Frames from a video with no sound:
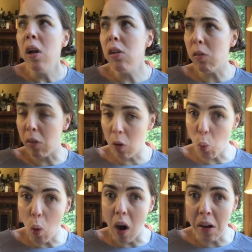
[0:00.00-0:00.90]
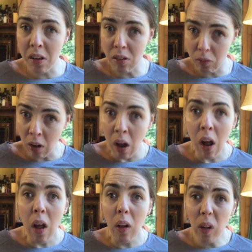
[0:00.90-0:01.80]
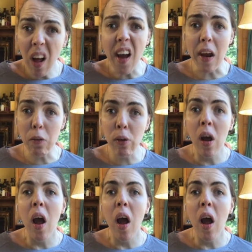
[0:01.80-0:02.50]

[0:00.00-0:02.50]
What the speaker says: different walks of life,